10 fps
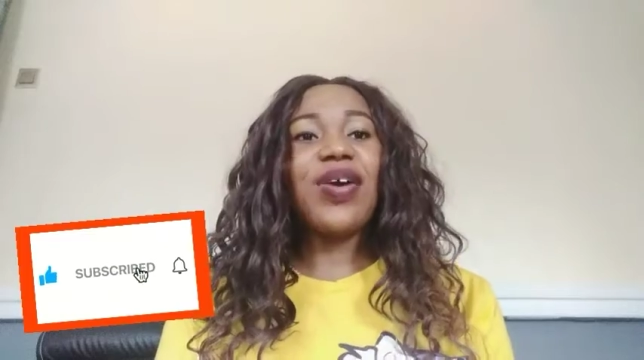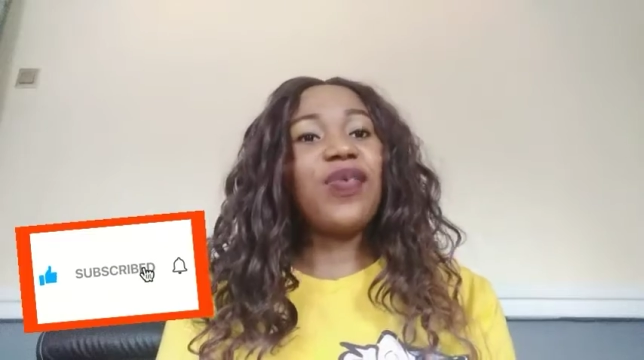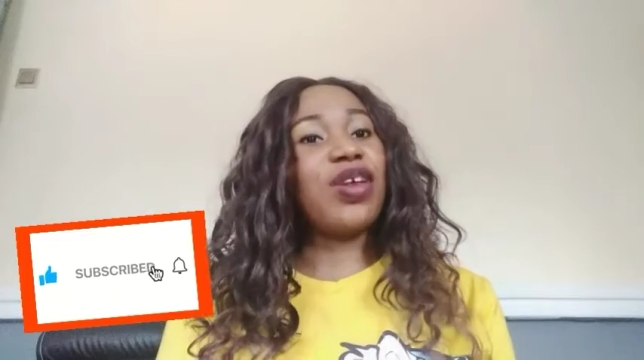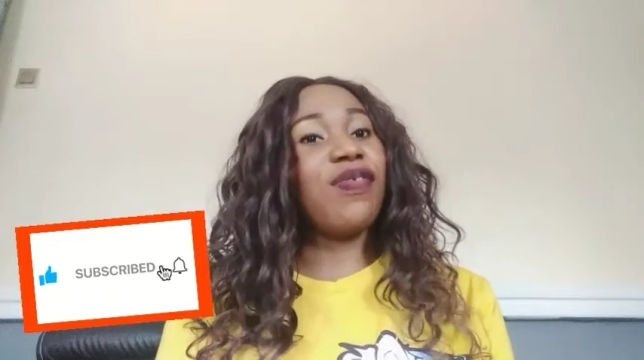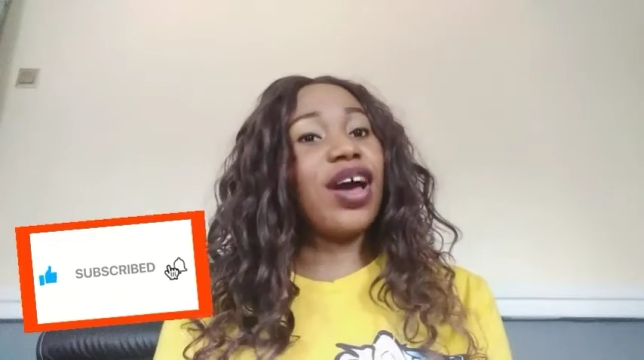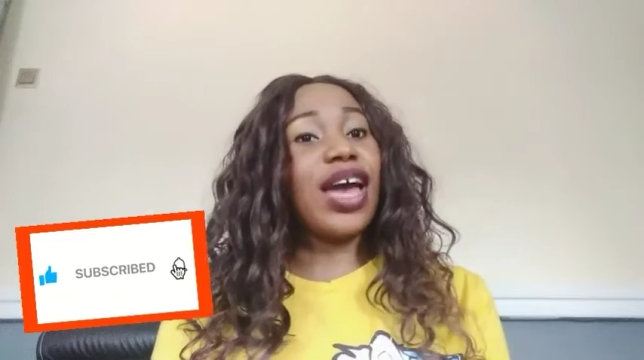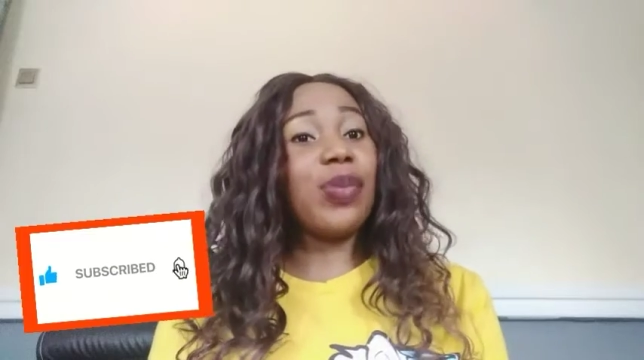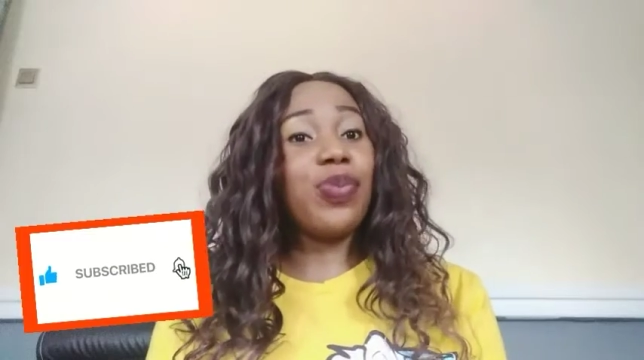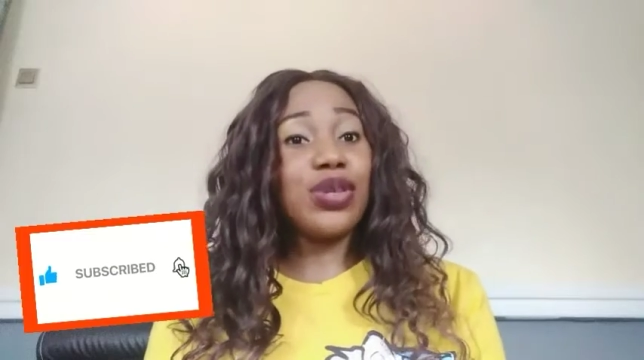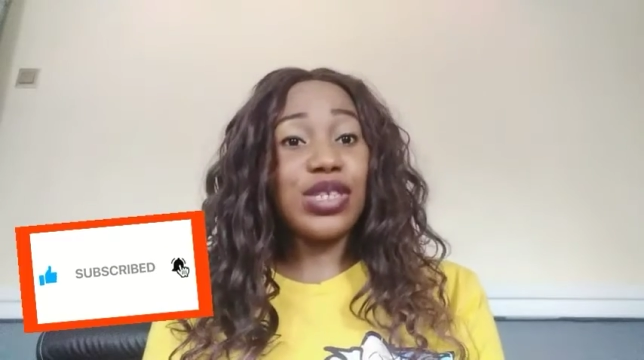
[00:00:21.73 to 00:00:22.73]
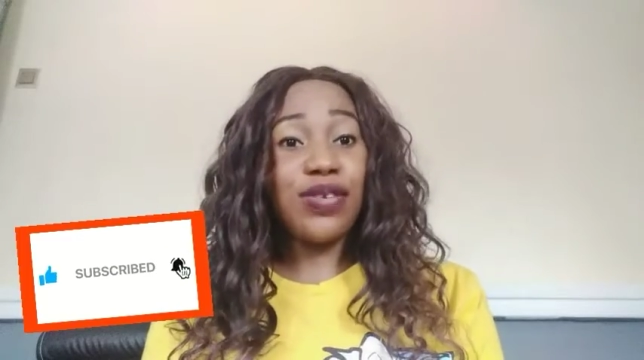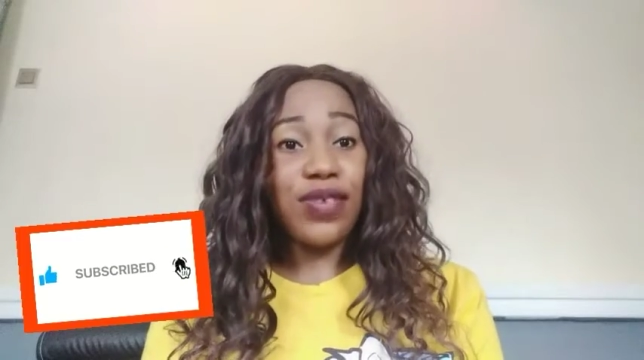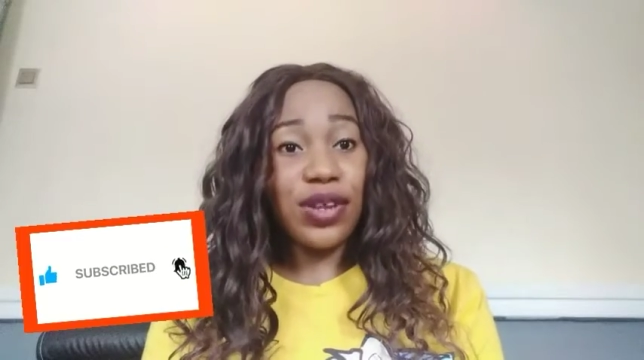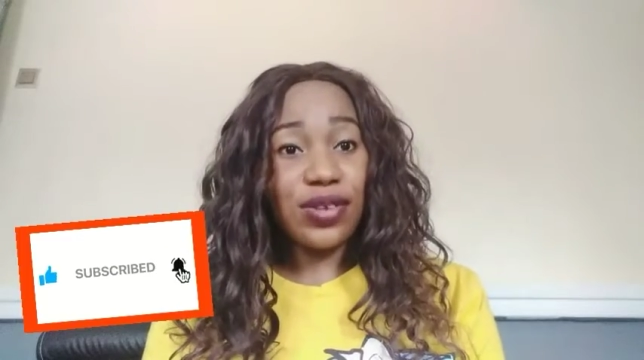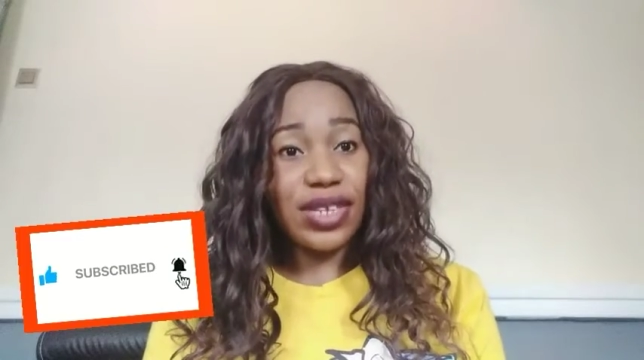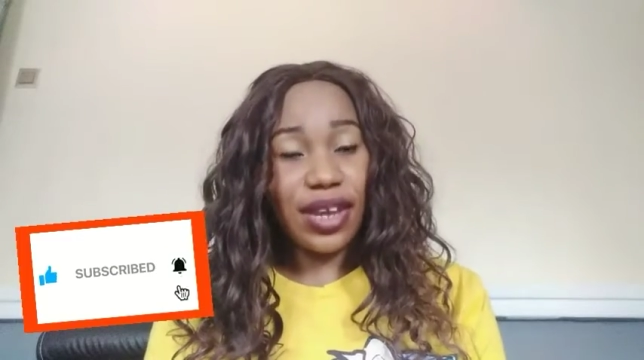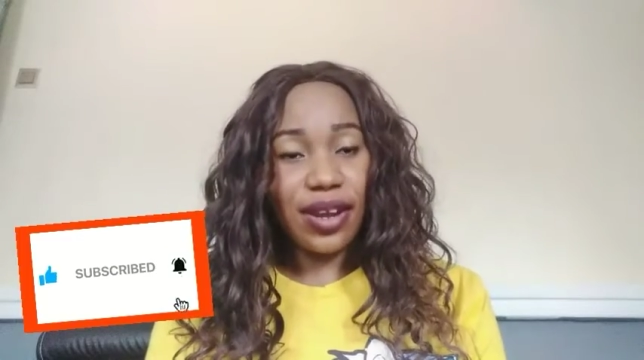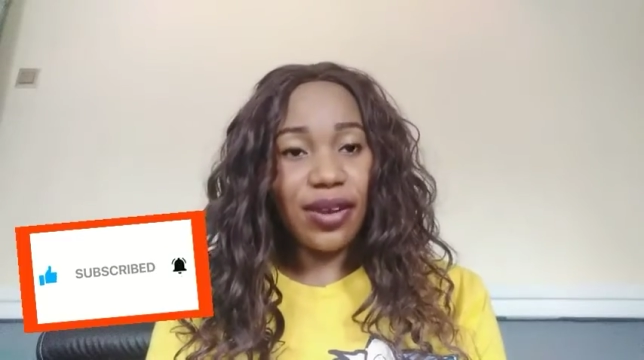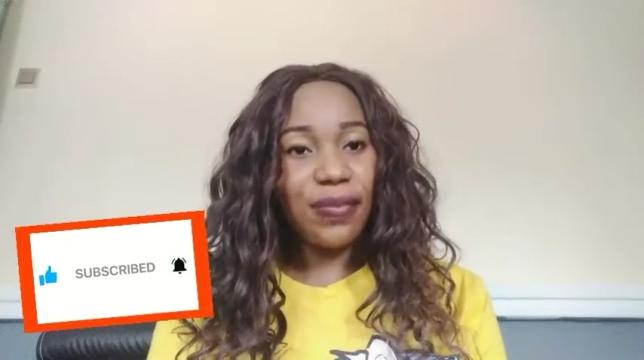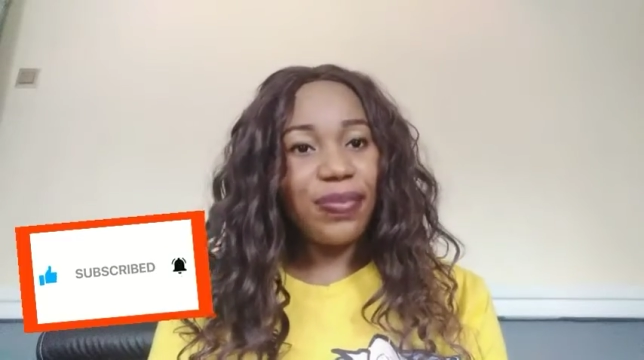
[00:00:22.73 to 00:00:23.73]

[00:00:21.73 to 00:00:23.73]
whenever I post new videos here.